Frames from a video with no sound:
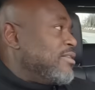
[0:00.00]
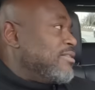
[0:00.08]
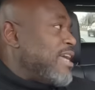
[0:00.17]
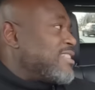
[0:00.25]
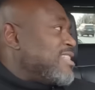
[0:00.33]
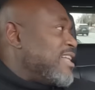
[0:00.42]

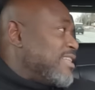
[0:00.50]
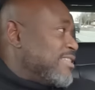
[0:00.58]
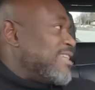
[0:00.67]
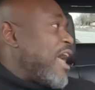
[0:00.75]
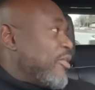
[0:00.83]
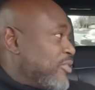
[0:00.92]
That's not the
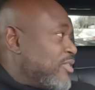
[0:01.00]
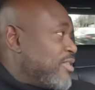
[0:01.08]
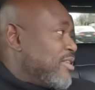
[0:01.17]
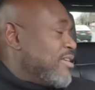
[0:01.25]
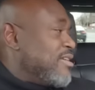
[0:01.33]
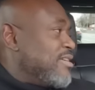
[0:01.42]
South.
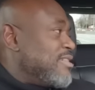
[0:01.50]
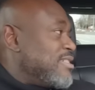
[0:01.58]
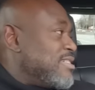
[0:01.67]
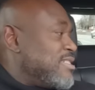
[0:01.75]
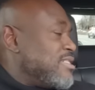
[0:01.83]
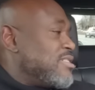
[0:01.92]
No, but
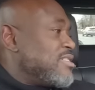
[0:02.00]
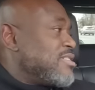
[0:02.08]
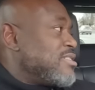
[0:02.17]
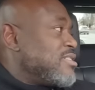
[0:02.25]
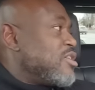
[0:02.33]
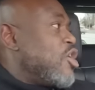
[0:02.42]
I'm saying
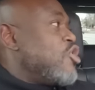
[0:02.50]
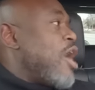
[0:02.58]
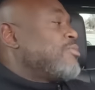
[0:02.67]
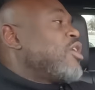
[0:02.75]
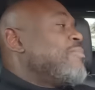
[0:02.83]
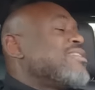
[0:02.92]
you. No,
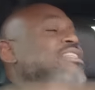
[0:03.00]
I'm talking about